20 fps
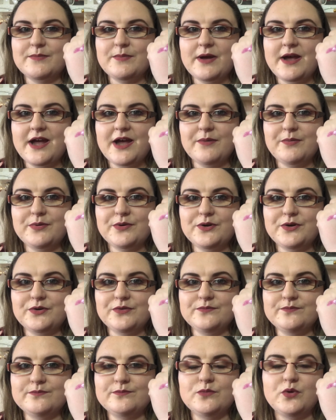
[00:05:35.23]

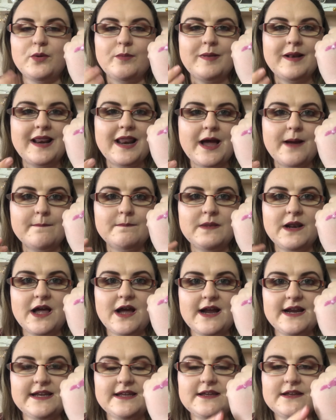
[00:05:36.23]
purple, more
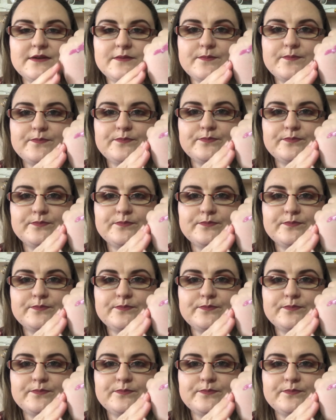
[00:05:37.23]
plum-like.